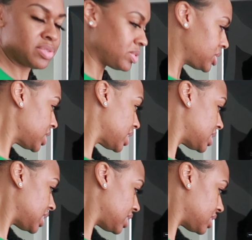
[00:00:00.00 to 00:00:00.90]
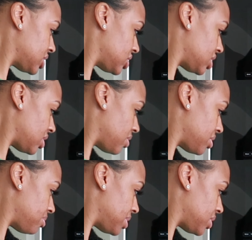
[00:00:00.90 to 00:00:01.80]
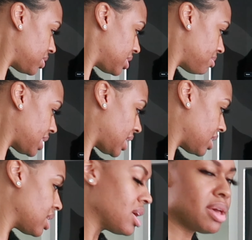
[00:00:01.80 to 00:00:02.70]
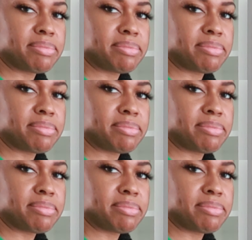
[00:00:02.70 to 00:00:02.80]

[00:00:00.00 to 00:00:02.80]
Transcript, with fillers: What y'all think? Should it go in the middle and the back?